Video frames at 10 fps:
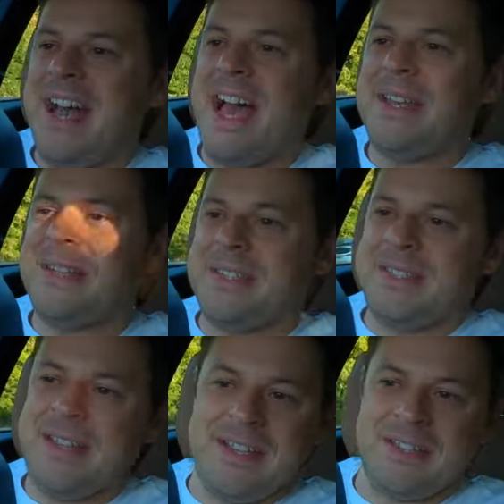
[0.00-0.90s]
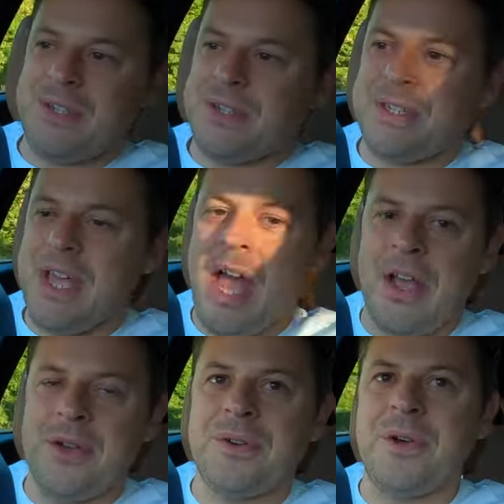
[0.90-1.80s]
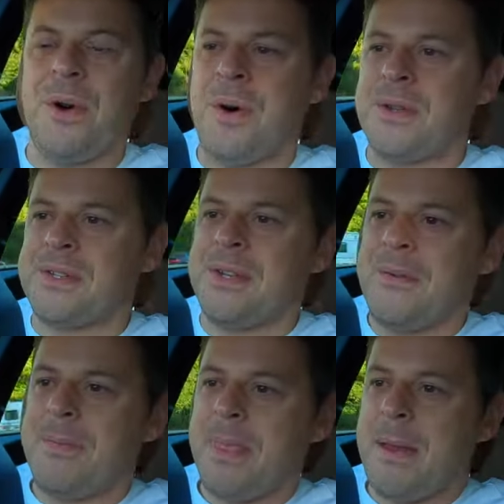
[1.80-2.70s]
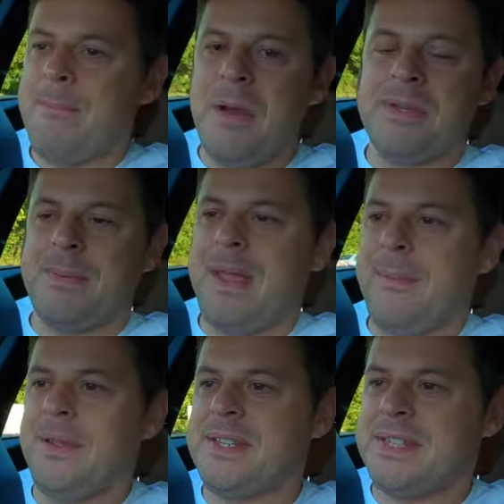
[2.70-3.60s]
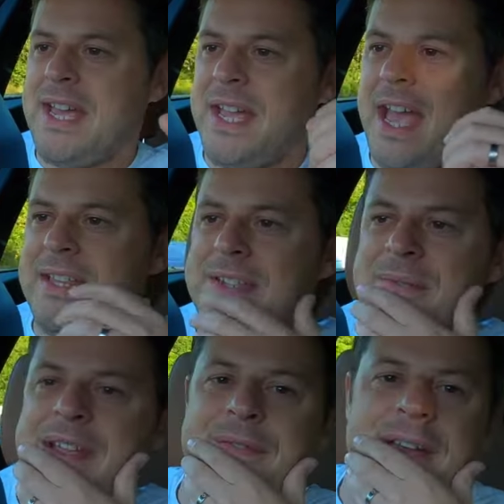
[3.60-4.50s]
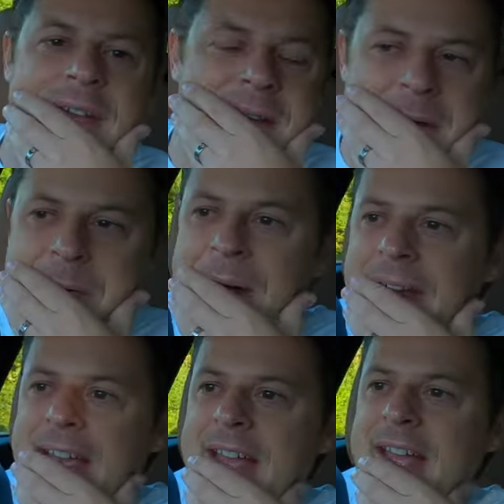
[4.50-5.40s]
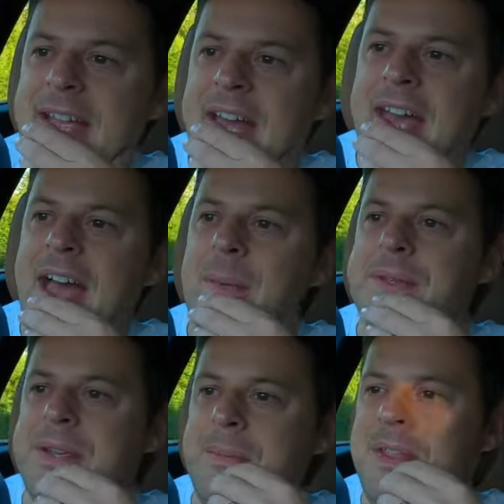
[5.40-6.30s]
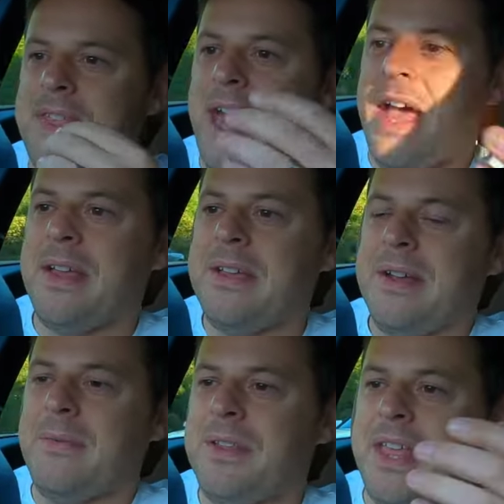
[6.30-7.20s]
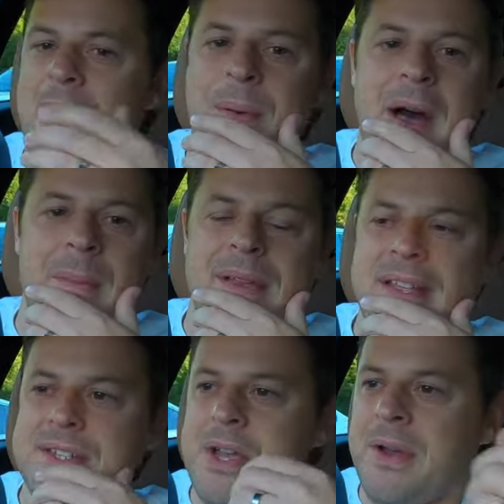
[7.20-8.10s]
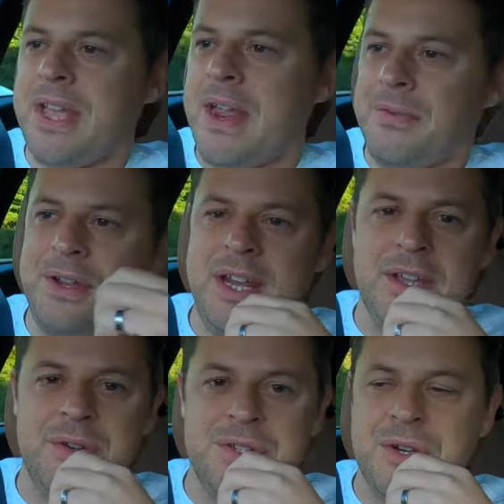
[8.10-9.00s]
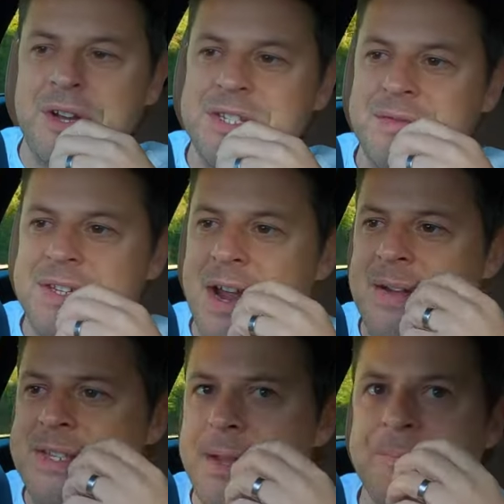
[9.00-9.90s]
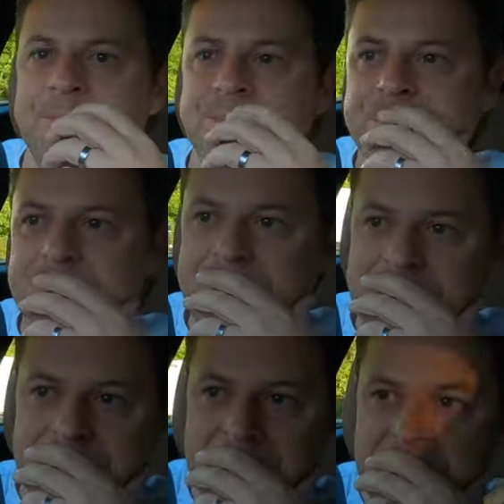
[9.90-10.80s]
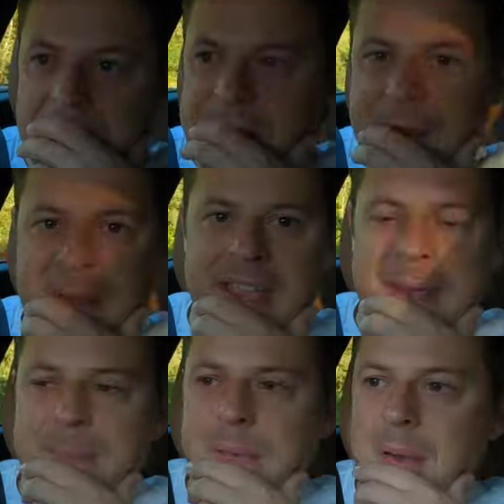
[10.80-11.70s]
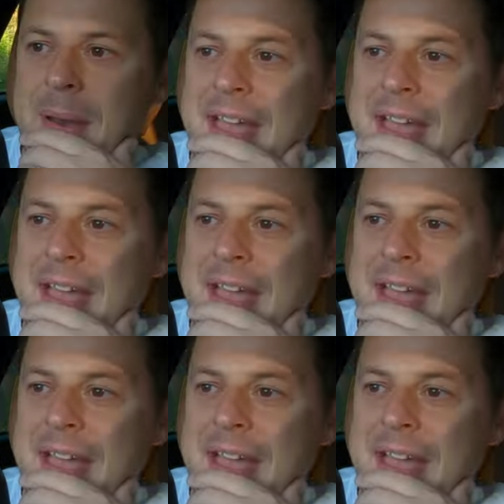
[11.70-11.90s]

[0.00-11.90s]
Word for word: and it's just uh, a good cause. And most people, as I say, get into reefing and it, it kind of helps them with their with their well-being. So again, really good choice of charity. So we're making we're